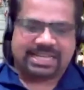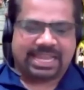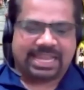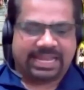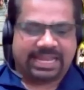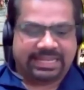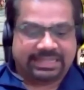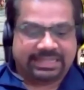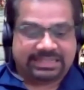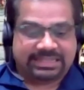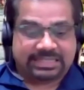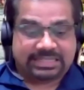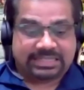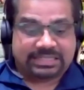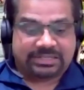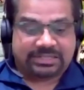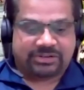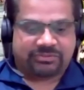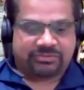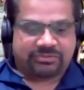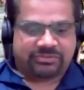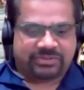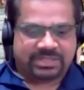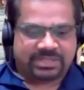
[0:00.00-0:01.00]
8th year
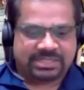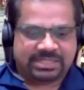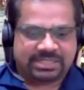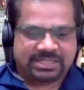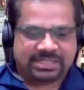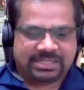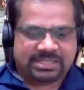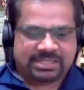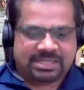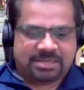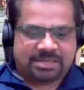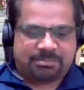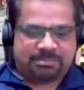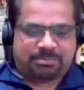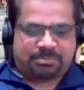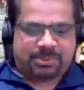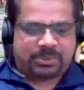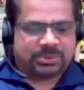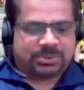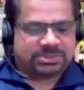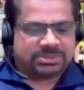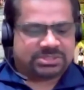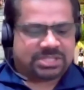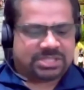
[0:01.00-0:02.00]
of
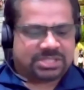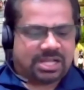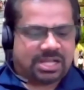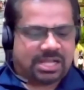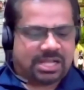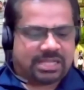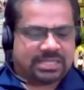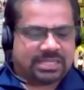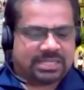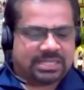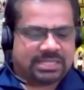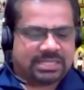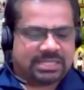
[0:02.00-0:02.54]
postdoc,